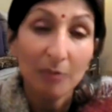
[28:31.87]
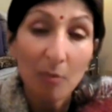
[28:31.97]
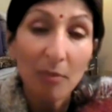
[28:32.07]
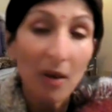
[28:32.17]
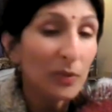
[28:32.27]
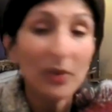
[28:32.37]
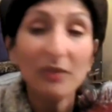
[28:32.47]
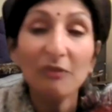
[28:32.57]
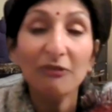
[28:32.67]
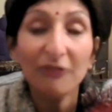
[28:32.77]
Bombarded, we're not
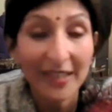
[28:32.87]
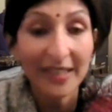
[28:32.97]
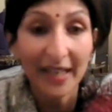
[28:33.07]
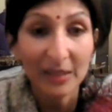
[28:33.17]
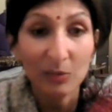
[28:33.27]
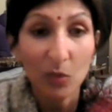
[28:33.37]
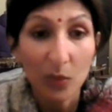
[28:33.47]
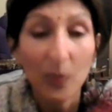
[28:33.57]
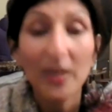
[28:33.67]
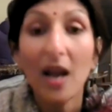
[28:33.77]
even fed it
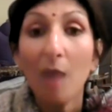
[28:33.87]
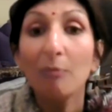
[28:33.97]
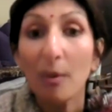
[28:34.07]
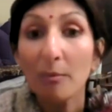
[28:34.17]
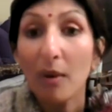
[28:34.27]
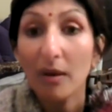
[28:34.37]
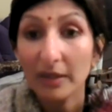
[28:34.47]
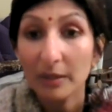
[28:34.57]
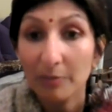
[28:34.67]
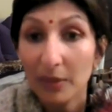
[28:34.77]
anymore. We are
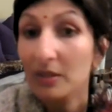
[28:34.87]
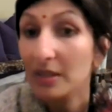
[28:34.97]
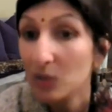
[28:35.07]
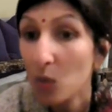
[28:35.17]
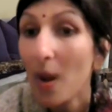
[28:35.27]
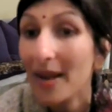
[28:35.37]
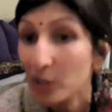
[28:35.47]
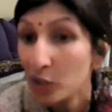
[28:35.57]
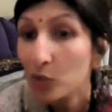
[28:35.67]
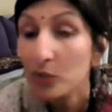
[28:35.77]
bombarded because it's quite
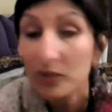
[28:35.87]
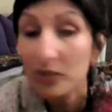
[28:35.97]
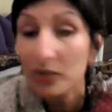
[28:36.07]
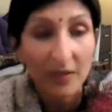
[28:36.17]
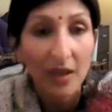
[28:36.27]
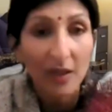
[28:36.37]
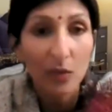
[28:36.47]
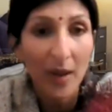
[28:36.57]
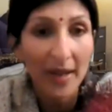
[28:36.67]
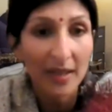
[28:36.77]
intrusive,
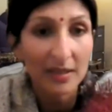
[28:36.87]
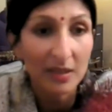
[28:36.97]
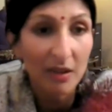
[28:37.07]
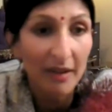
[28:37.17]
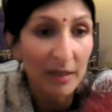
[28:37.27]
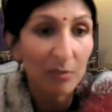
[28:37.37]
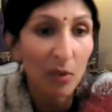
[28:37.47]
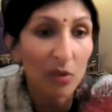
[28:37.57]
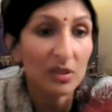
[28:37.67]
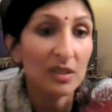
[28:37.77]
the way it's in our
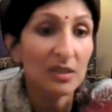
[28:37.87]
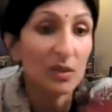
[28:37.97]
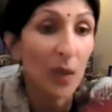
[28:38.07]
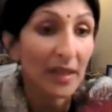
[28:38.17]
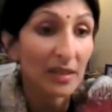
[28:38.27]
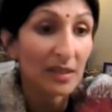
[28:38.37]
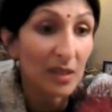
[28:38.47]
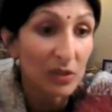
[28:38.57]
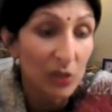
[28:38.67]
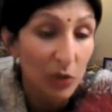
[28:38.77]
inboxes, the way it's in
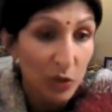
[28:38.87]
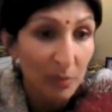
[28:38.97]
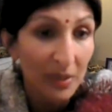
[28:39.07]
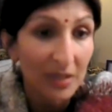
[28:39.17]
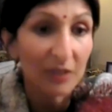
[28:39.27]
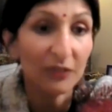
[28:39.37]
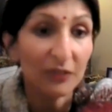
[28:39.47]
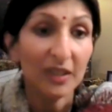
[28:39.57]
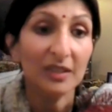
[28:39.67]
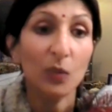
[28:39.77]
our social media
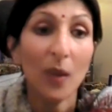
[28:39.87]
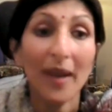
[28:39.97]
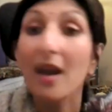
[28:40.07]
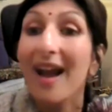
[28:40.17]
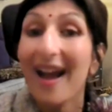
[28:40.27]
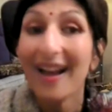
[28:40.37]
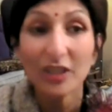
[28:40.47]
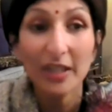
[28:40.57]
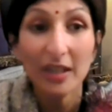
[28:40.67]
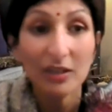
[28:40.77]
feed, the way
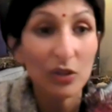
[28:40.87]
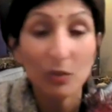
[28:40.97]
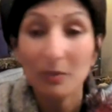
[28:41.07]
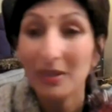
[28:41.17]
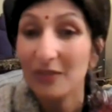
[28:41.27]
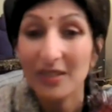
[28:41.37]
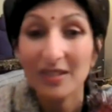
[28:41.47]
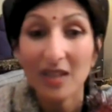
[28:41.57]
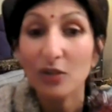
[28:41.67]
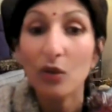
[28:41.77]
actually our social media
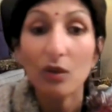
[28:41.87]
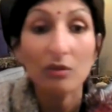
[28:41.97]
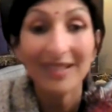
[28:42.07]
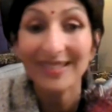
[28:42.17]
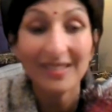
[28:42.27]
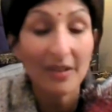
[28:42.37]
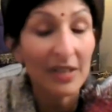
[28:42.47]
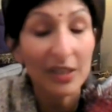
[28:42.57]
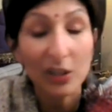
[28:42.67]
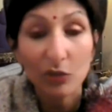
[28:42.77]
feeds are not
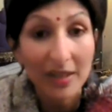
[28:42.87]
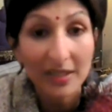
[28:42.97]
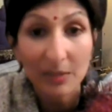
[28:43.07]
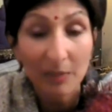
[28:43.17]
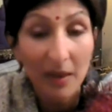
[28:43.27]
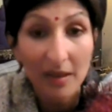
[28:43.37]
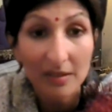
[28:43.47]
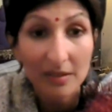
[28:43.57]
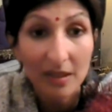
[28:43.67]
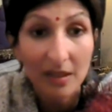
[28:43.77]
necessarily curated by
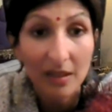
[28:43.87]
us.